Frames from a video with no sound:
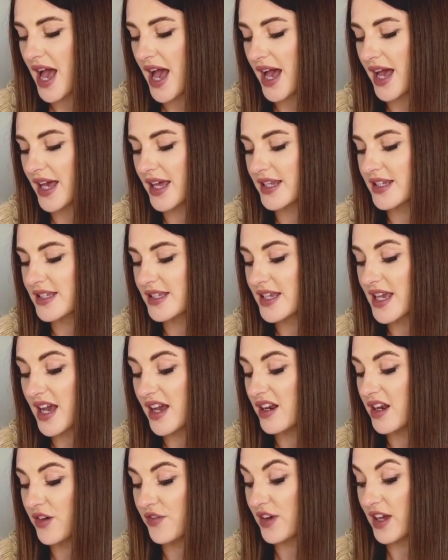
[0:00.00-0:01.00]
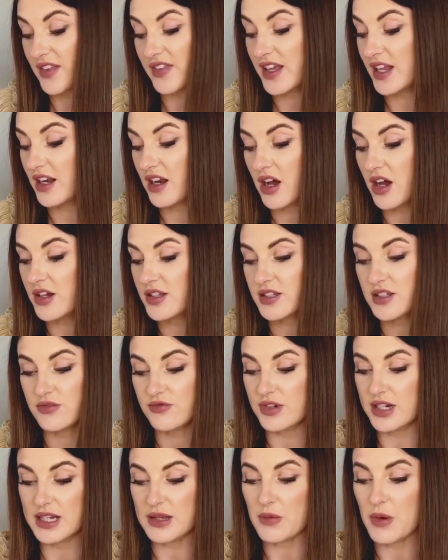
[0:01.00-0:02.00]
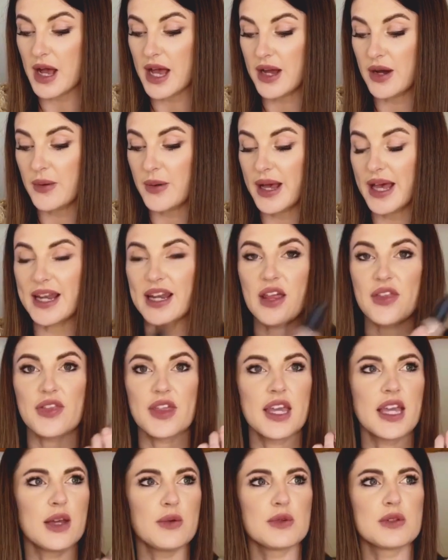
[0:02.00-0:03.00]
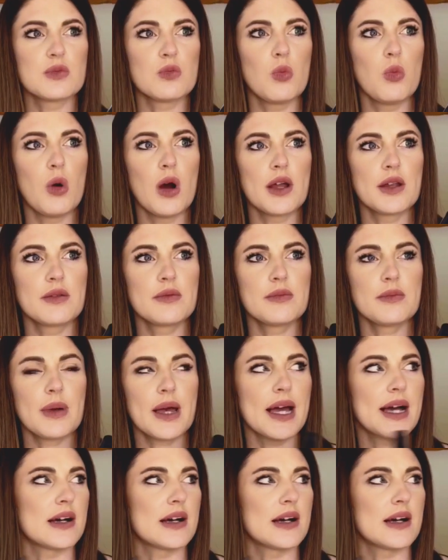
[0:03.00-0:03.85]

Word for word: And yeah, I love it. And they last really well. And I think it was £1